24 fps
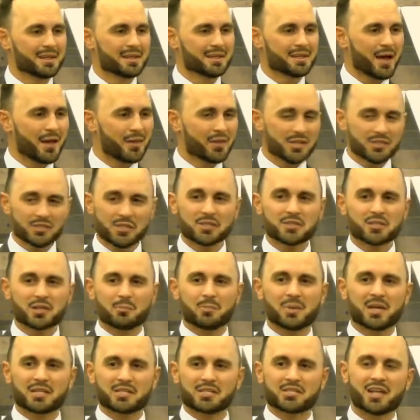Now, this is a
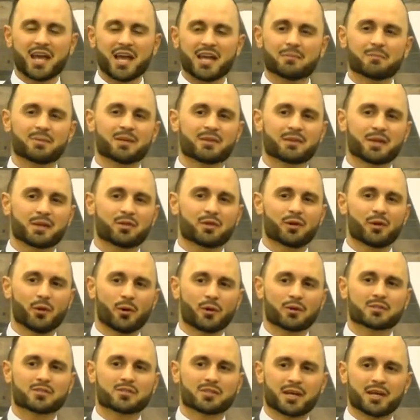big statement that the
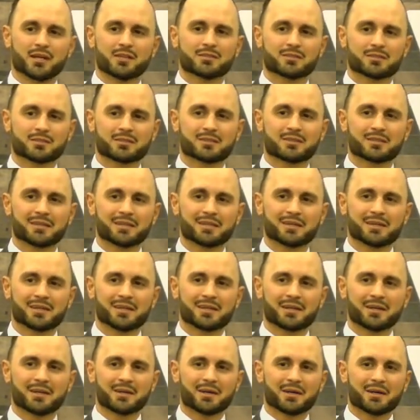Lord says.
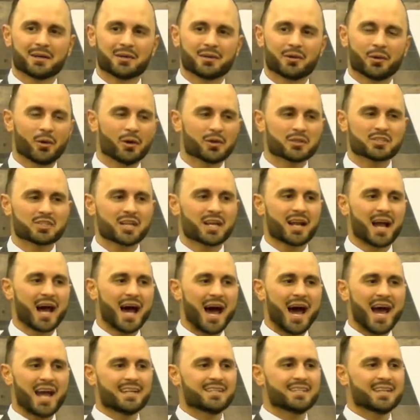The Lord's saying,
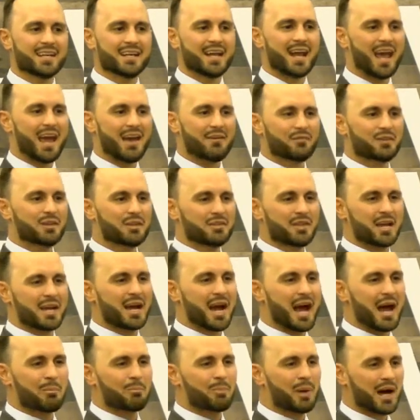I did everything
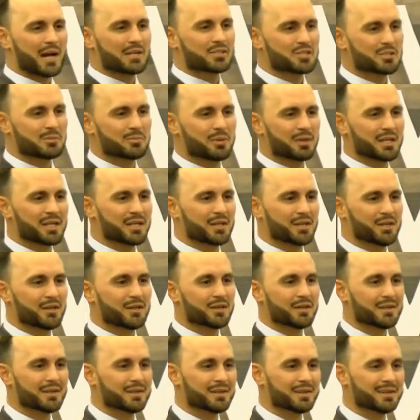I possibly
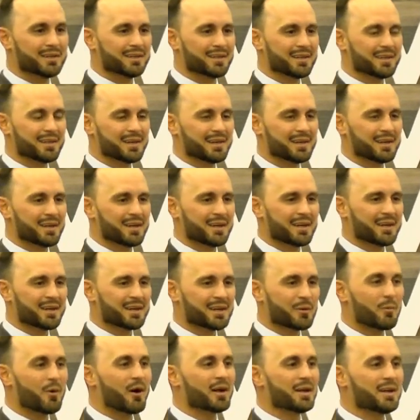could.
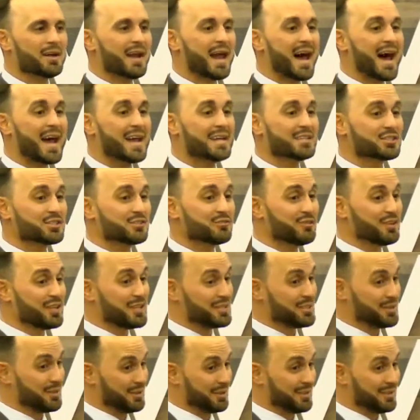Come on, nice
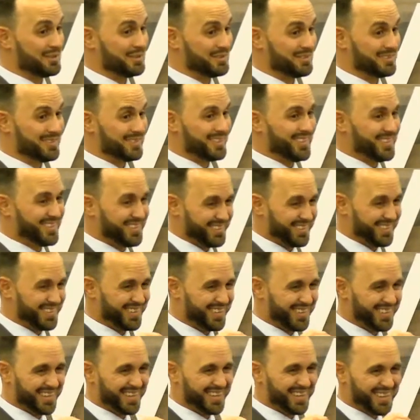vineyard.
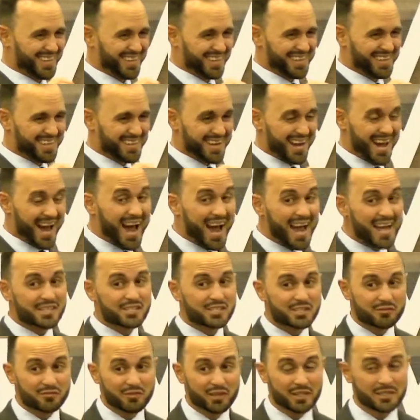
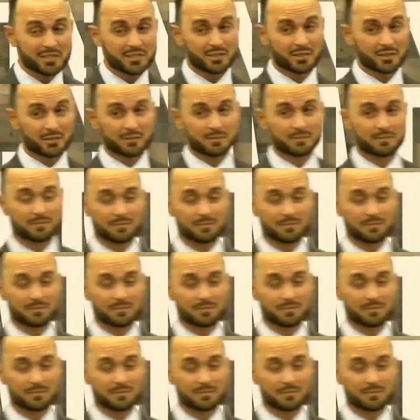Nice vineyard.